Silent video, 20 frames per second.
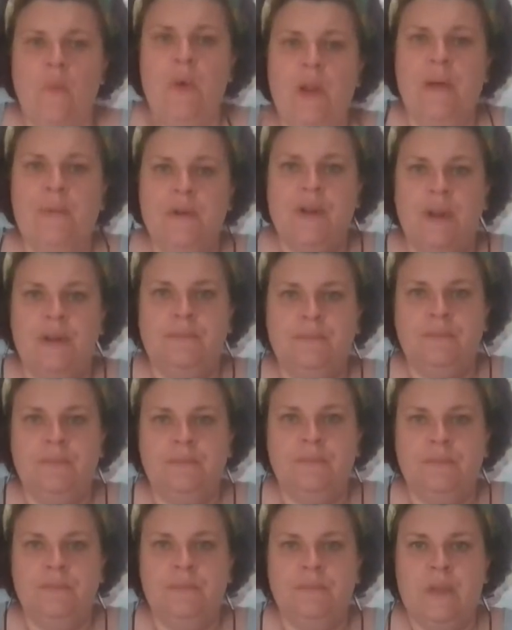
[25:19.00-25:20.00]
Well,
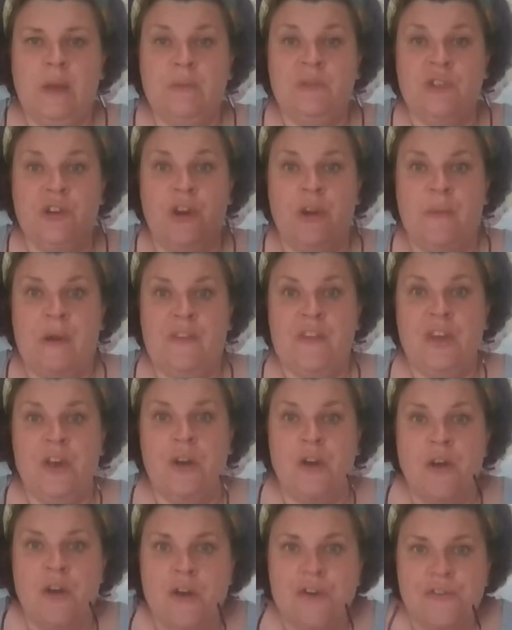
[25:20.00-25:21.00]
I'm sorry about the
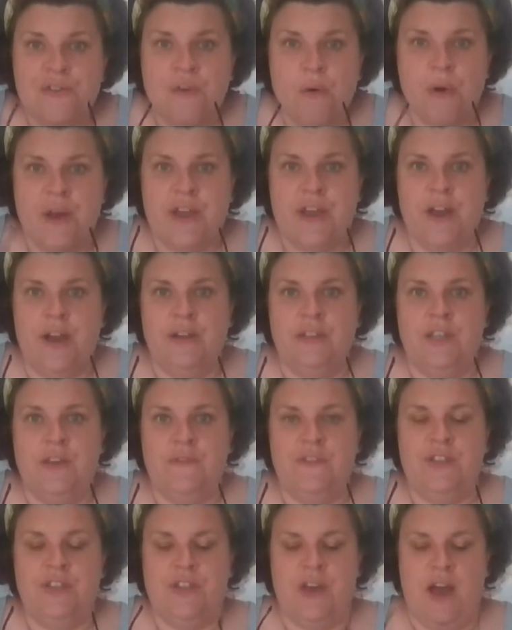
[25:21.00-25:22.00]
earthquake
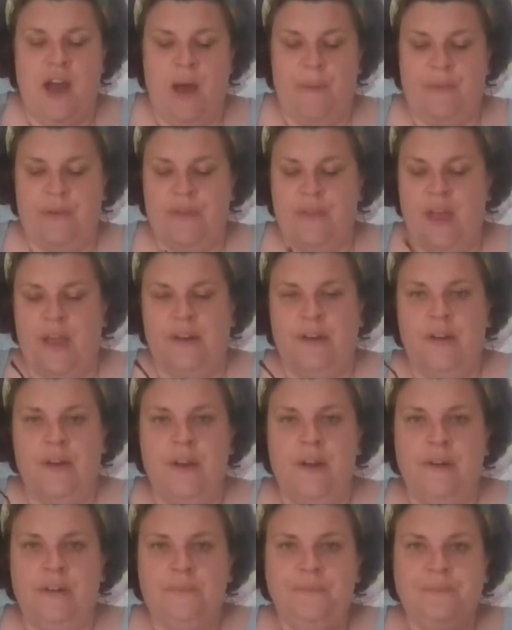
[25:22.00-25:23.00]
activity that happened then.
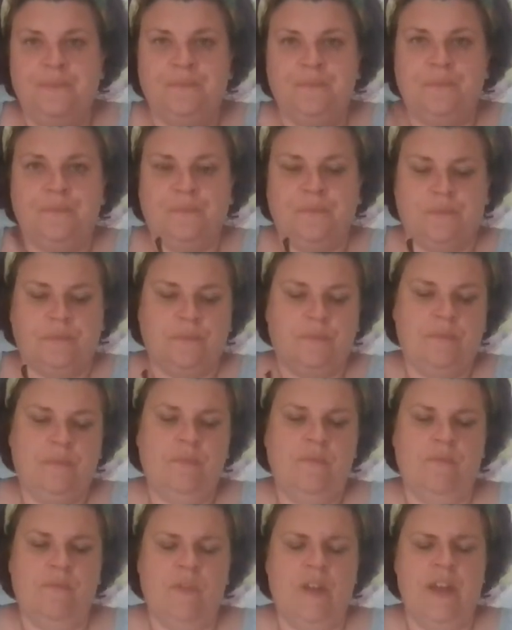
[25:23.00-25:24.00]

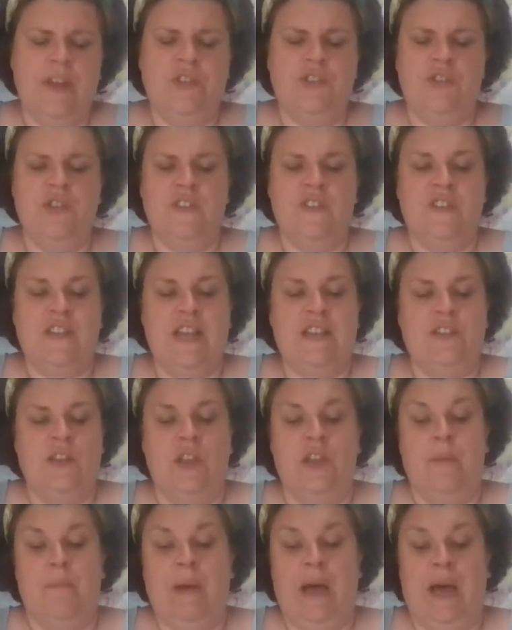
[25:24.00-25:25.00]
It just says
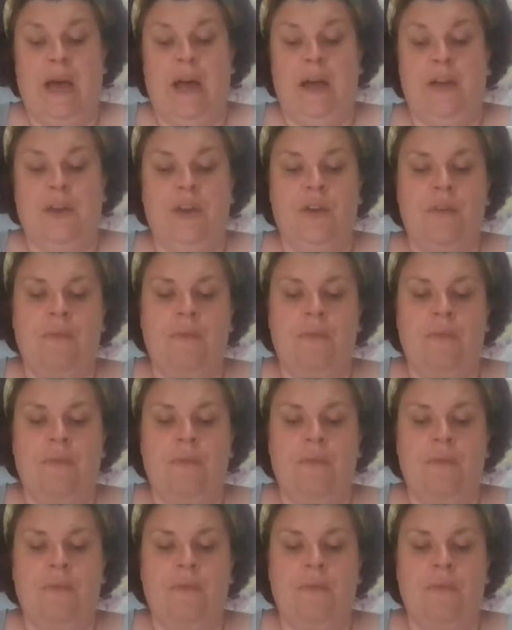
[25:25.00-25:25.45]
on the back,